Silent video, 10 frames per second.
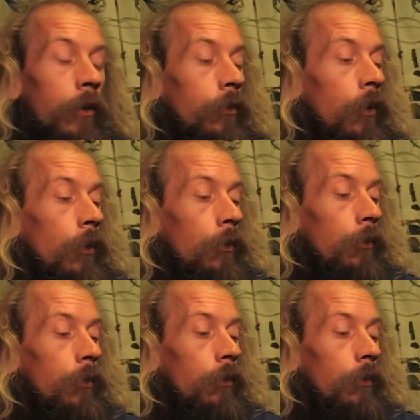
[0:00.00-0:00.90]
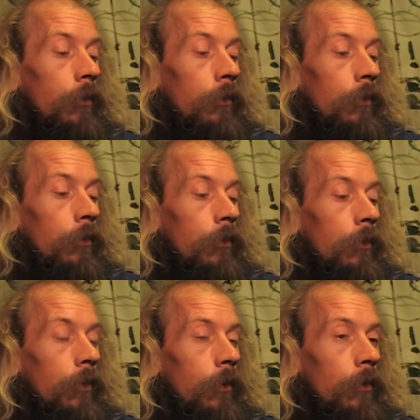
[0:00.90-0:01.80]
So
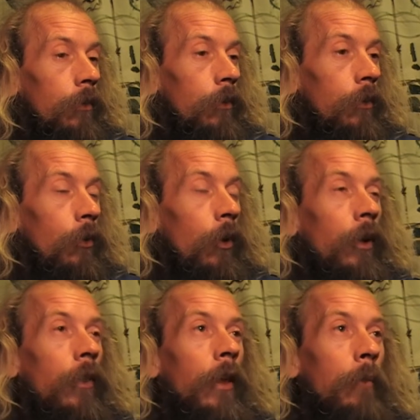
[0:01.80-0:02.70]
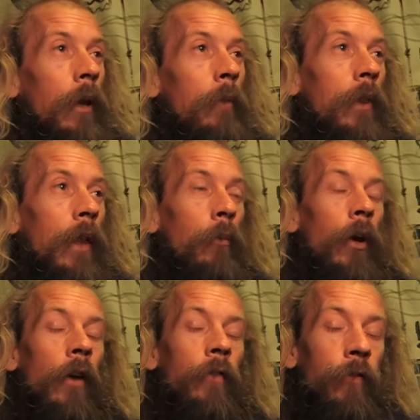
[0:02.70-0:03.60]
you know, and I think maybe then
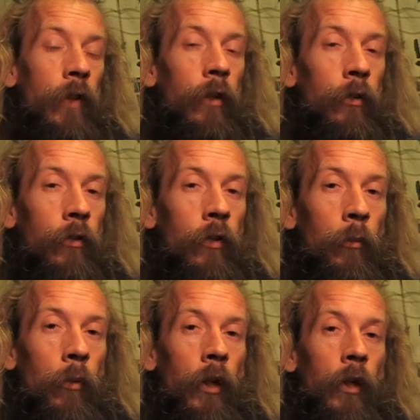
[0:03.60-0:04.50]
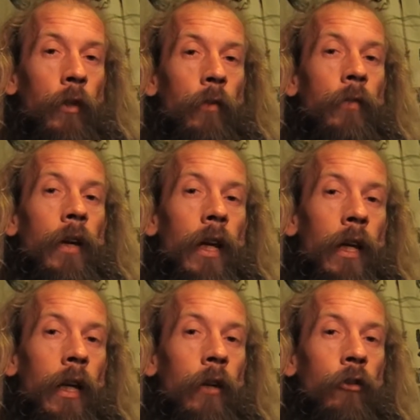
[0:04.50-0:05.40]
when I feel someone and the
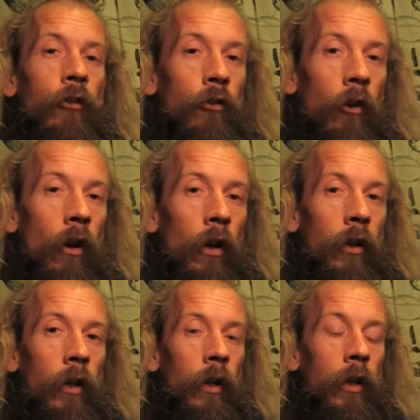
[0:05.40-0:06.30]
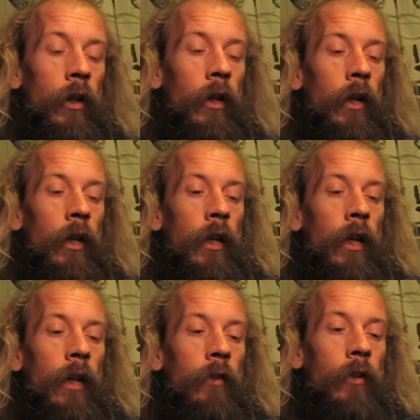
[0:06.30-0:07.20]
feeling is strong,
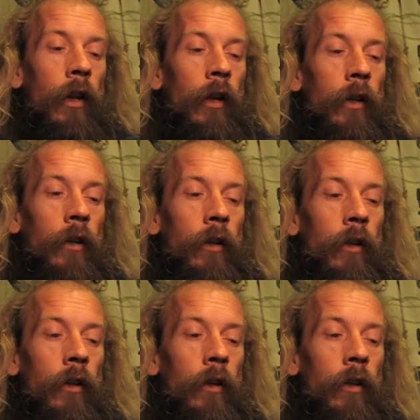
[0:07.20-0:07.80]
it's like,